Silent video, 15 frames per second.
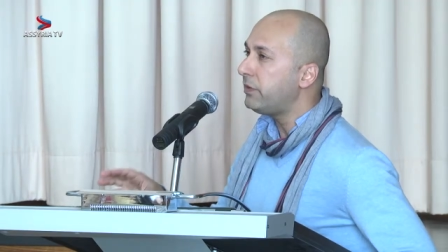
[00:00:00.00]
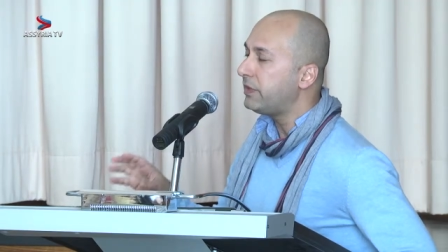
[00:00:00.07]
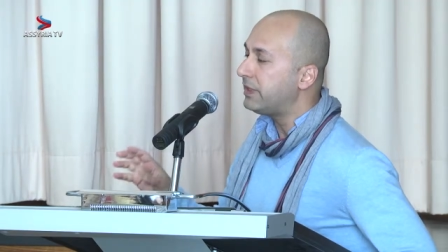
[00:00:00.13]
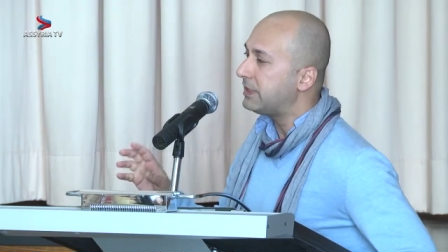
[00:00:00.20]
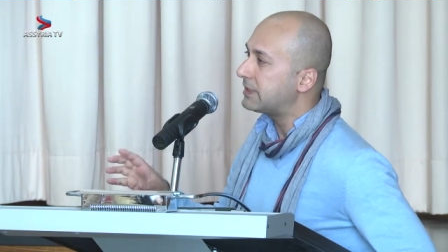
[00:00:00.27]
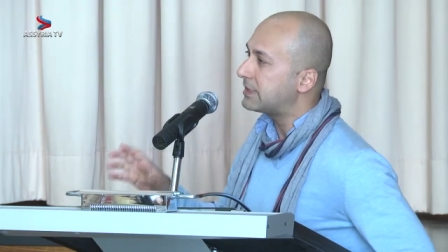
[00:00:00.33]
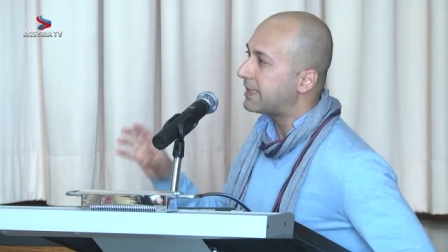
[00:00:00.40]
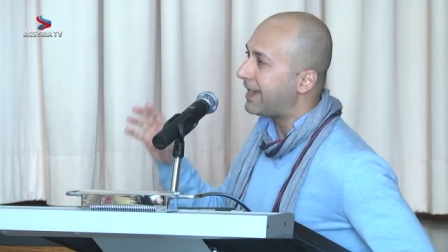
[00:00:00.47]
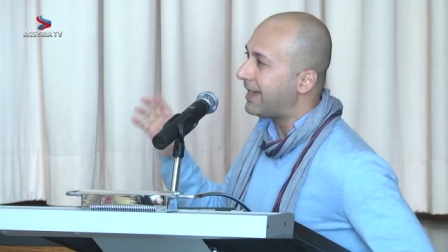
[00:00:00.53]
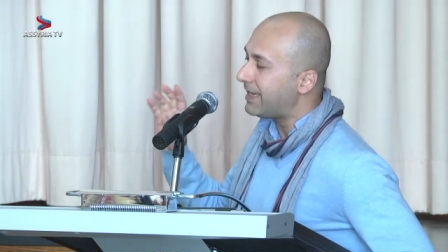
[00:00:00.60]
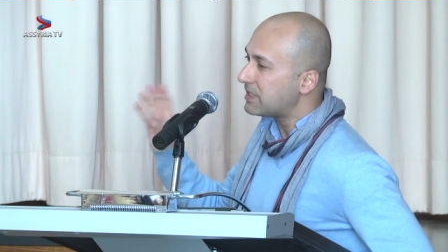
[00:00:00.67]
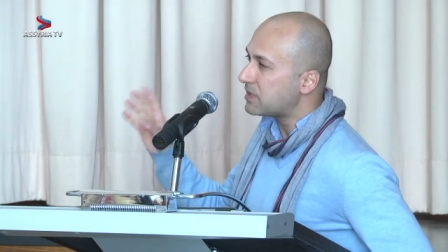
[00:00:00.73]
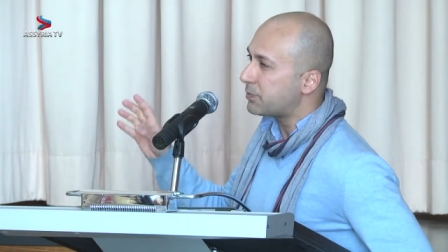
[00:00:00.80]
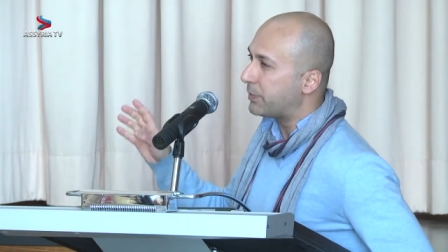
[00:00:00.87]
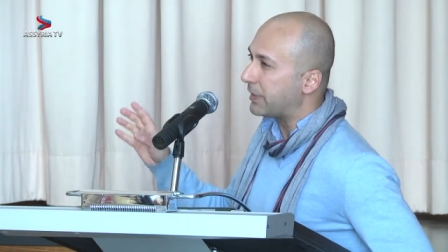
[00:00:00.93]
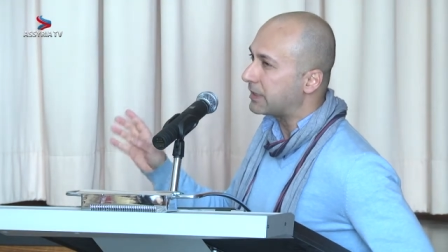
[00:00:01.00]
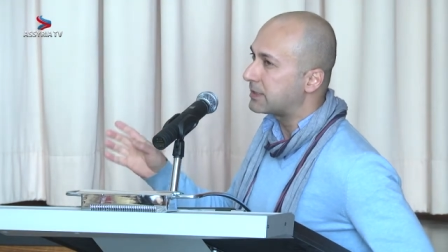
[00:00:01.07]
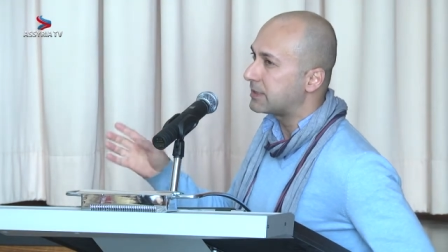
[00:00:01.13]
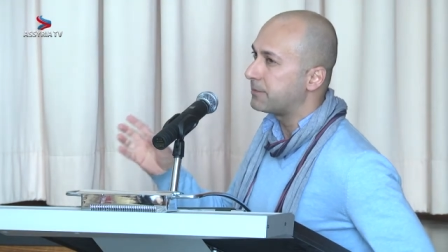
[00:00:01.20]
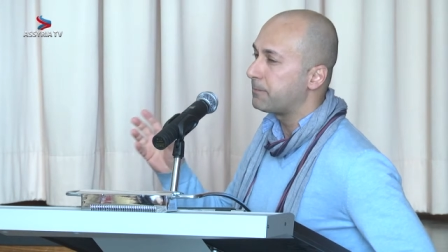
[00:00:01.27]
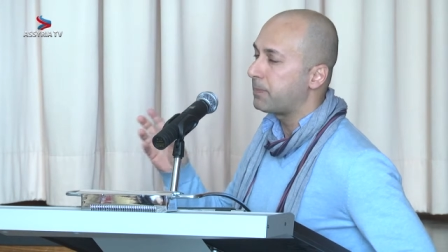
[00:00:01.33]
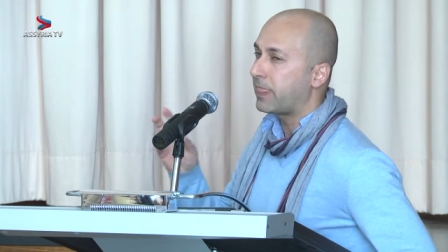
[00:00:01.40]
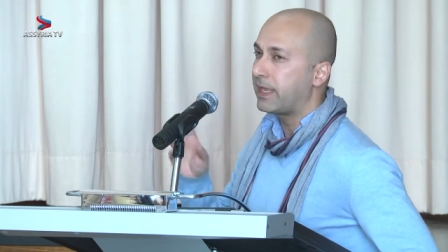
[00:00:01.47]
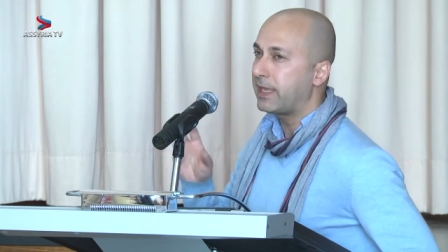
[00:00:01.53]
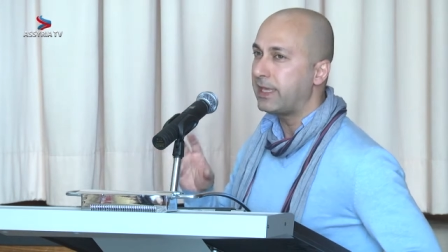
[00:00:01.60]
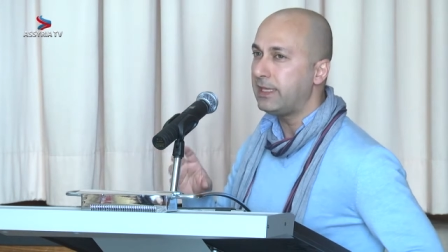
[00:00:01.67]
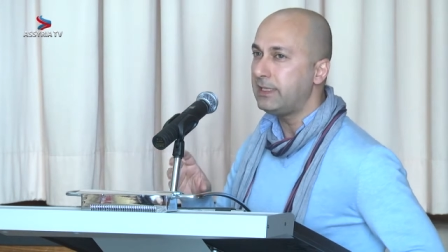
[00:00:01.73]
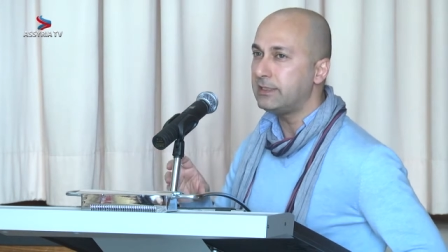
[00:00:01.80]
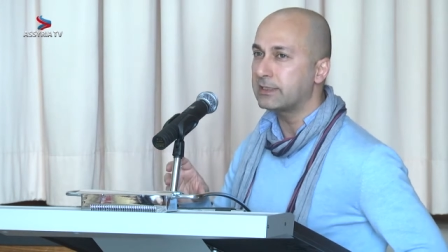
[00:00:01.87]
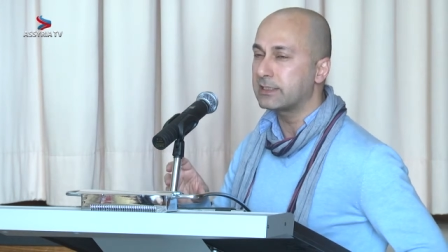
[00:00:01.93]
these aspects
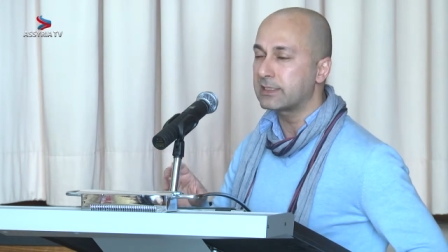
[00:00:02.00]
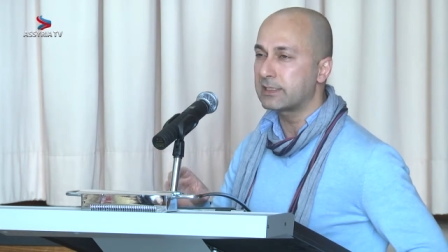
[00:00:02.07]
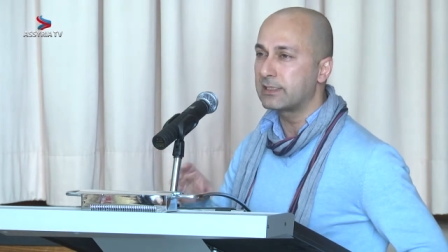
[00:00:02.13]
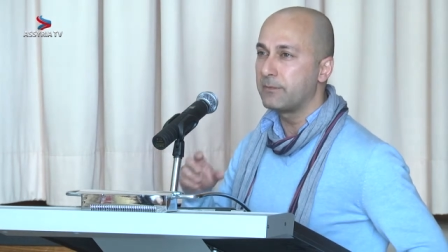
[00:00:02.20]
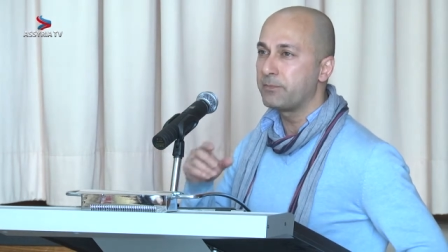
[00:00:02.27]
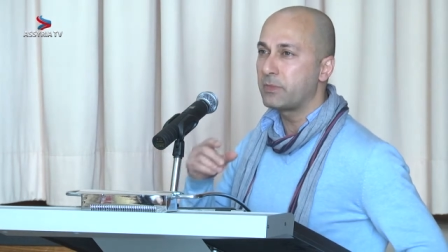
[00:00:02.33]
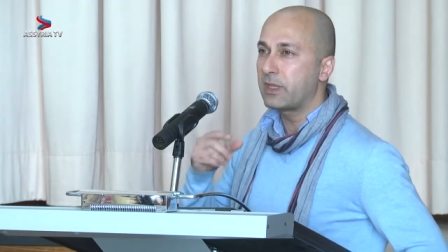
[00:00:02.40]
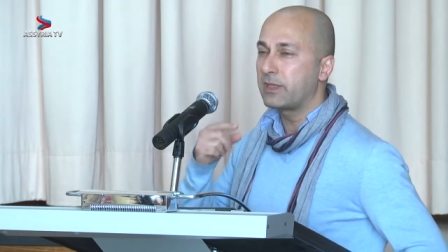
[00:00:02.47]
hinders